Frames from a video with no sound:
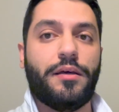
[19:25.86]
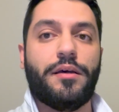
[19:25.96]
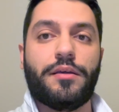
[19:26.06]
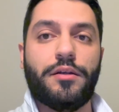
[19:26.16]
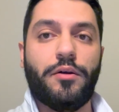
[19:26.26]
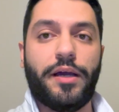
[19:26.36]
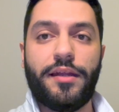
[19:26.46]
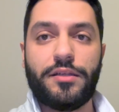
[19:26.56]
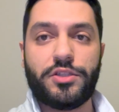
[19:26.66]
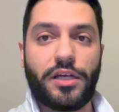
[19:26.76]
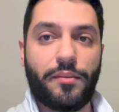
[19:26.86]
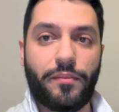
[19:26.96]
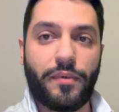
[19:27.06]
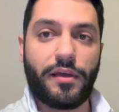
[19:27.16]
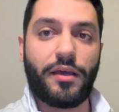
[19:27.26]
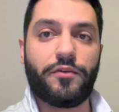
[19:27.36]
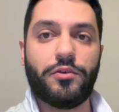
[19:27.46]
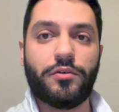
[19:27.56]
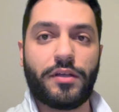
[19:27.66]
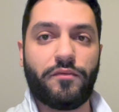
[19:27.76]
you know, a hidden gem. If
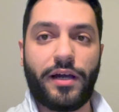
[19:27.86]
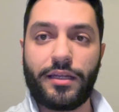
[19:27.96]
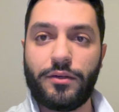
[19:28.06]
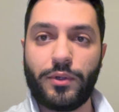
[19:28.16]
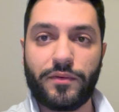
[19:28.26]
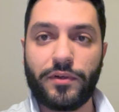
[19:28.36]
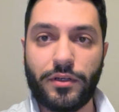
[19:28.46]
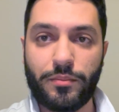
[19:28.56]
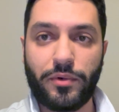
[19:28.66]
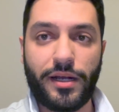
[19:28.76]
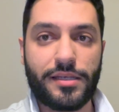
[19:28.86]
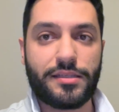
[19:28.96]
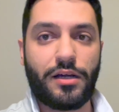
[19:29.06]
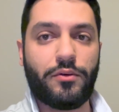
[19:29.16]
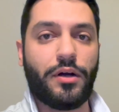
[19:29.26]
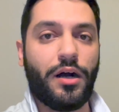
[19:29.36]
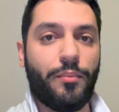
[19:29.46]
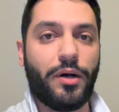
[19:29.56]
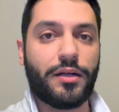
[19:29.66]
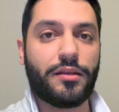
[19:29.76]
you can find one for a good price, I would hop
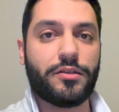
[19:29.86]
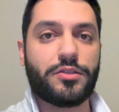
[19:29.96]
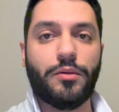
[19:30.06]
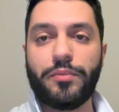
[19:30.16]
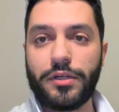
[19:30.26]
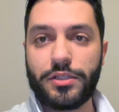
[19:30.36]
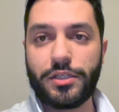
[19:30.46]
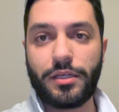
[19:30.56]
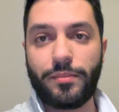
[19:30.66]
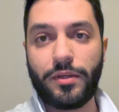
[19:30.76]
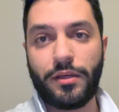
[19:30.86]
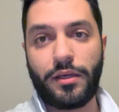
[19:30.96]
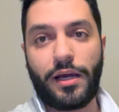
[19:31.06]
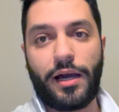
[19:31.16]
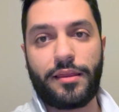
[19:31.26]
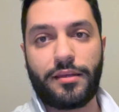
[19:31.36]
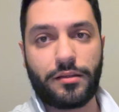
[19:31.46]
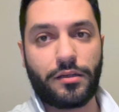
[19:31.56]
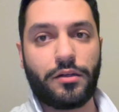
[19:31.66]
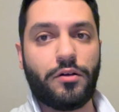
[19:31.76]
on it. They're still pretty cheap. I think
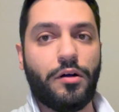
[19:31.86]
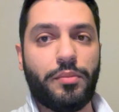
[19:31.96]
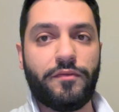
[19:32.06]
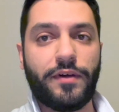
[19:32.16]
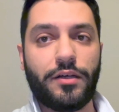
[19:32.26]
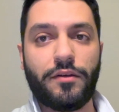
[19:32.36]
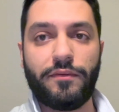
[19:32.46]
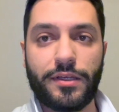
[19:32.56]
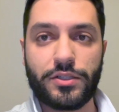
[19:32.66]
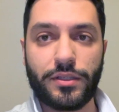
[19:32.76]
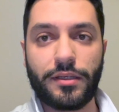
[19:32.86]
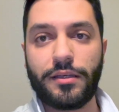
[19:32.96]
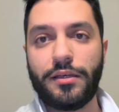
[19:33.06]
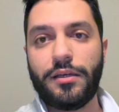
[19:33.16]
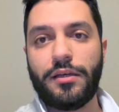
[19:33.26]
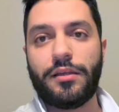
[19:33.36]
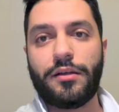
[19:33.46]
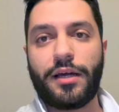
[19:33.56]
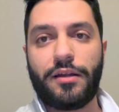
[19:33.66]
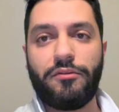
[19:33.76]
they're gonna go up in value eventually. They're
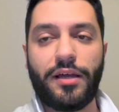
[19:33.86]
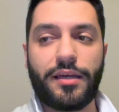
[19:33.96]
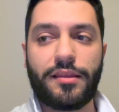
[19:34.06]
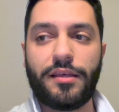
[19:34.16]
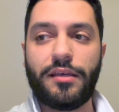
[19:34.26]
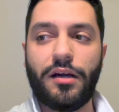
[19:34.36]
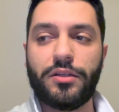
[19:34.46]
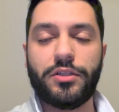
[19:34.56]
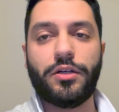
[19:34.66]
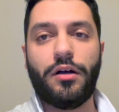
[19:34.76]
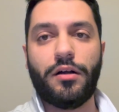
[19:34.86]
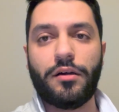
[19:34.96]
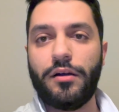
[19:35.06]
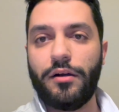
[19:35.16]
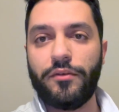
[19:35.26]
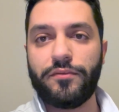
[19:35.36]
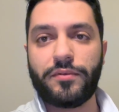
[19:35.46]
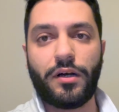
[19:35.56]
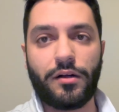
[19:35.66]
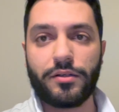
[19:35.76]
kind of like the underdog of
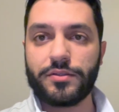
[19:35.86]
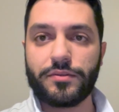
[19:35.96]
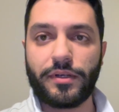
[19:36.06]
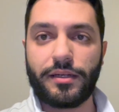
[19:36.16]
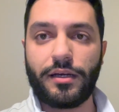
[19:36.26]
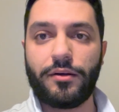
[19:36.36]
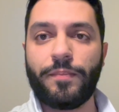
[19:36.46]
cars right now.